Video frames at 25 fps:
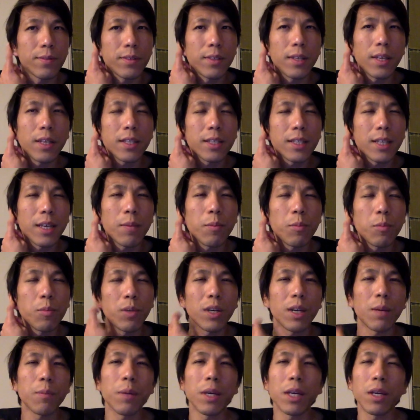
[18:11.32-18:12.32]
Next time
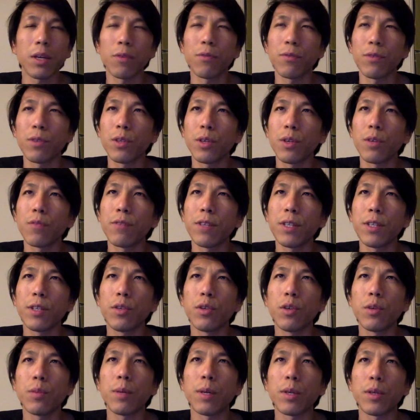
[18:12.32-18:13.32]
when I make another
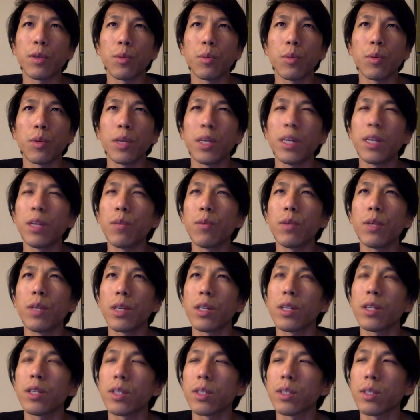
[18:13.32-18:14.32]
video about the Wookiee, we're
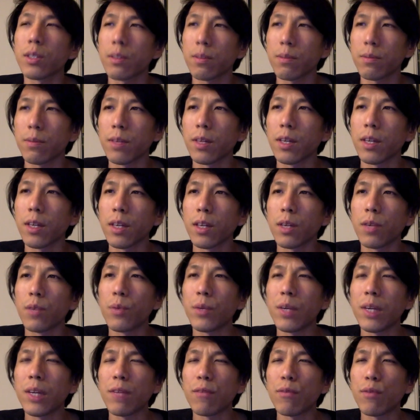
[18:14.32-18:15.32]
gonna
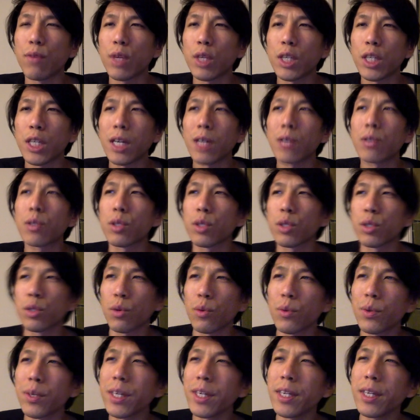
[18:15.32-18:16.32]
really flush out the
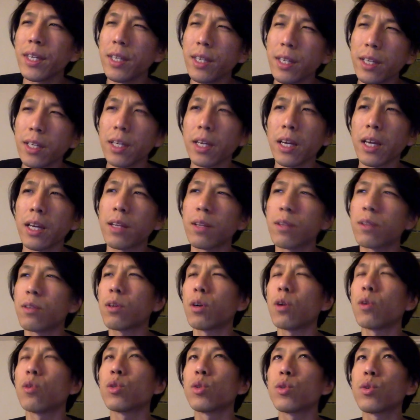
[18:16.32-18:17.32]
story and
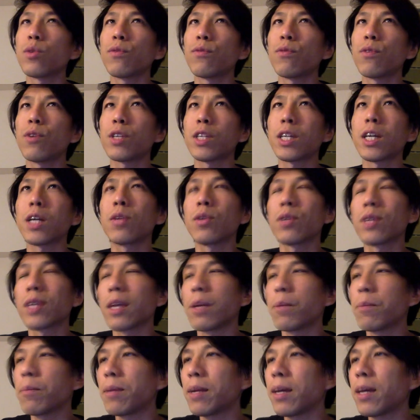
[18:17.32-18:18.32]
also flush out the
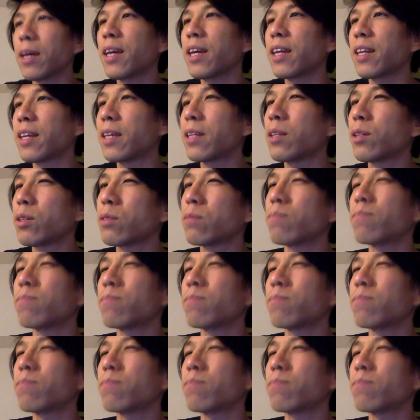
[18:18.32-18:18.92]
gameplay, and then